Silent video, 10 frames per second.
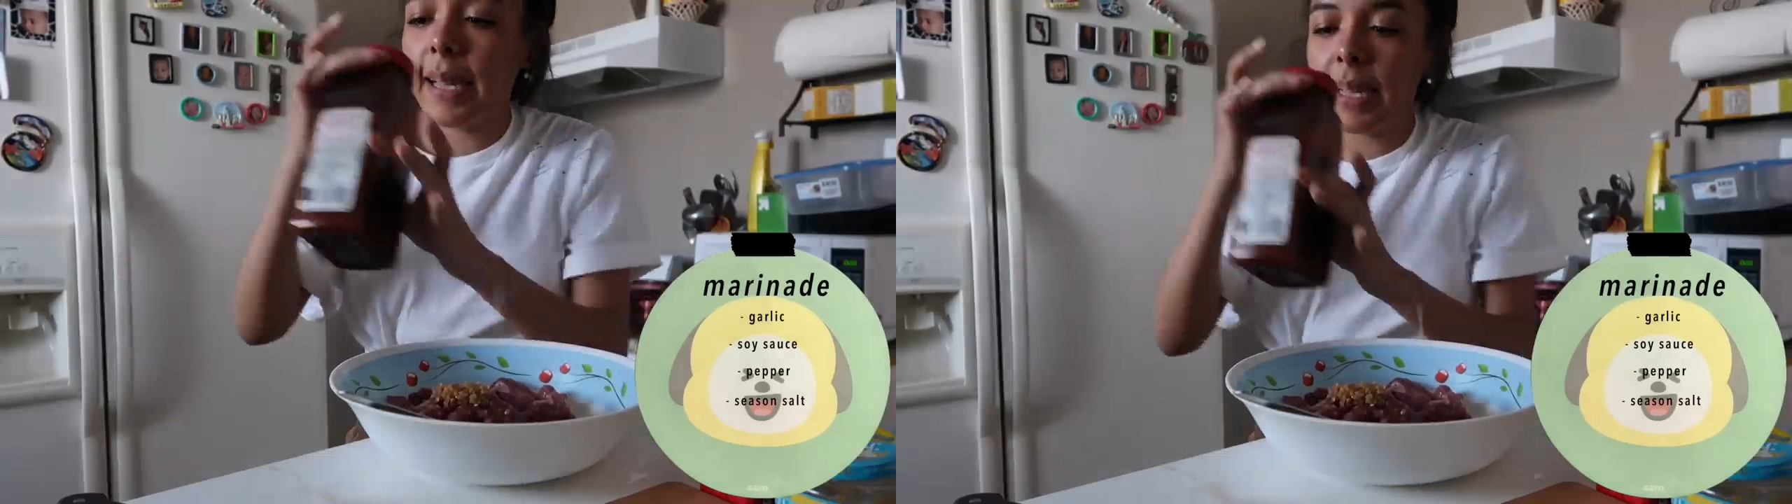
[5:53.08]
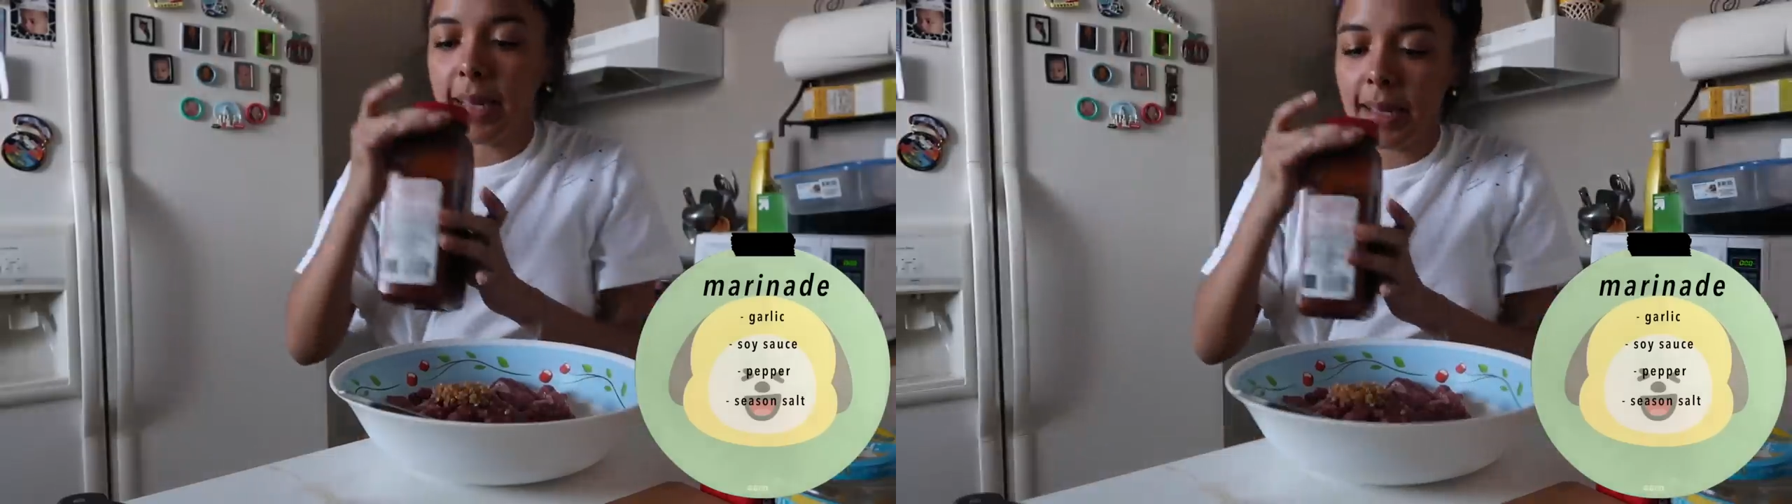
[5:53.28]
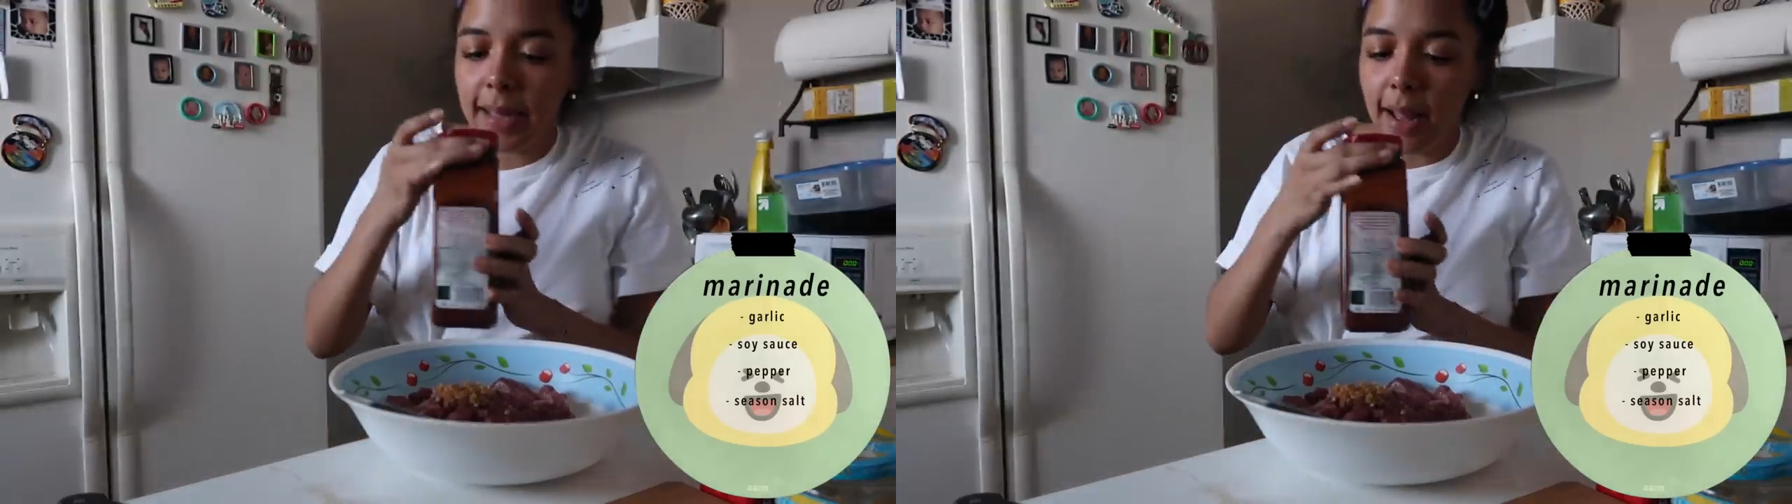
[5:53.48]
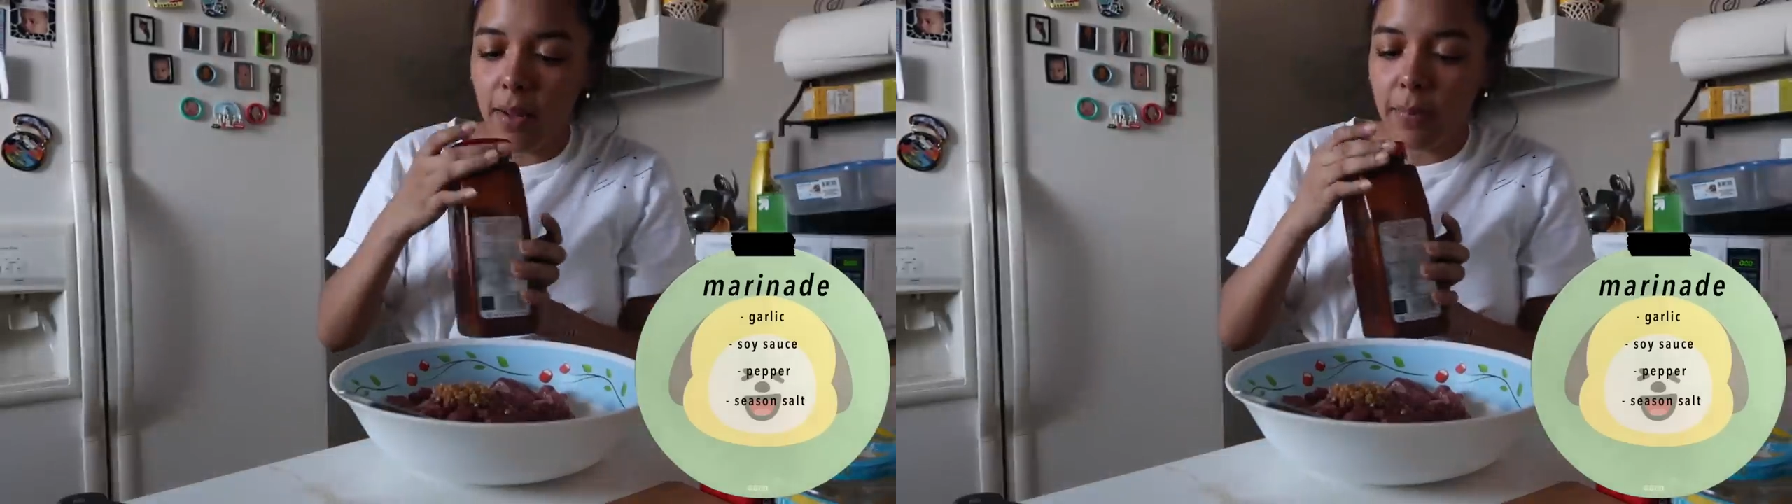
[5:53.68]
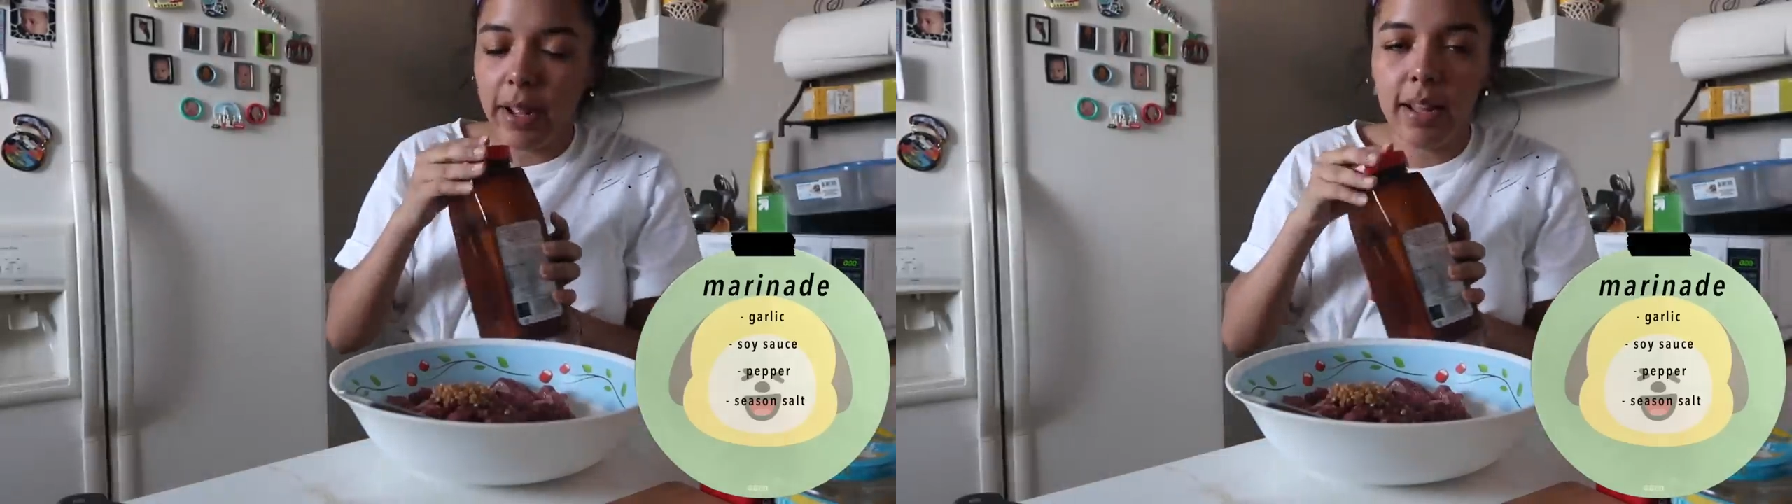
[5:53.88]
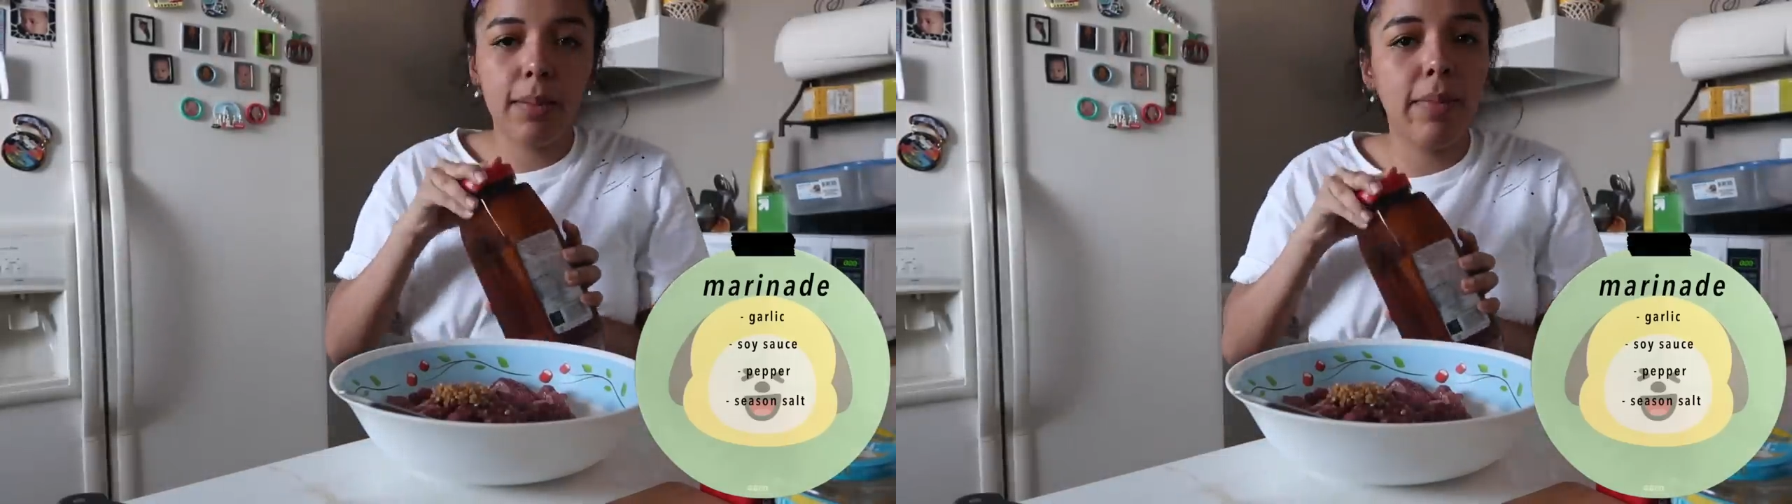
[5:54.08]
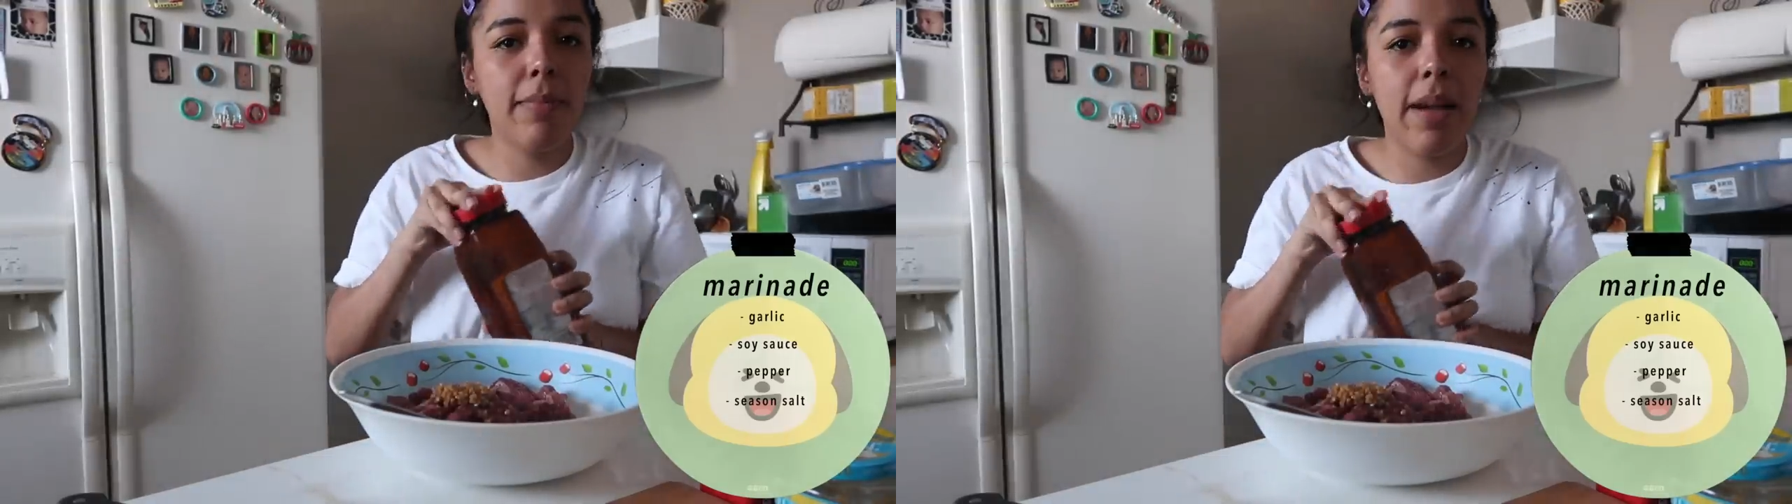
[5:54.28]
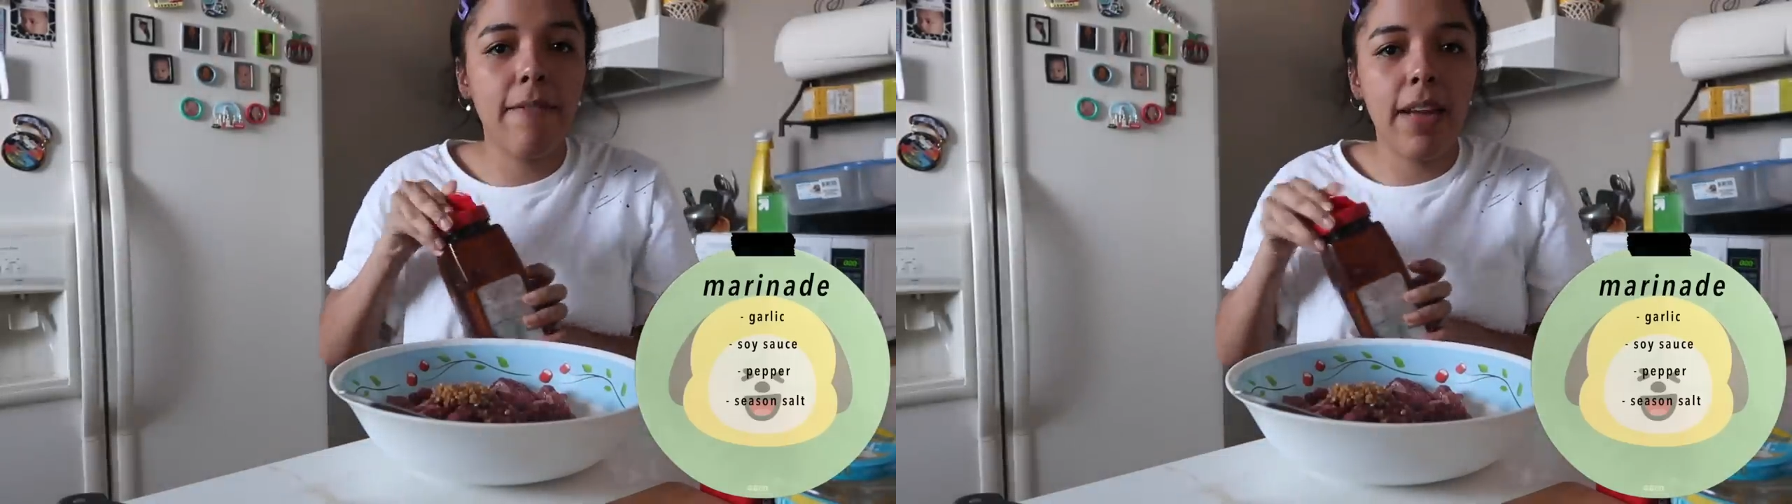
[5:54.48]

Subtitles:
seasoned salt because me and my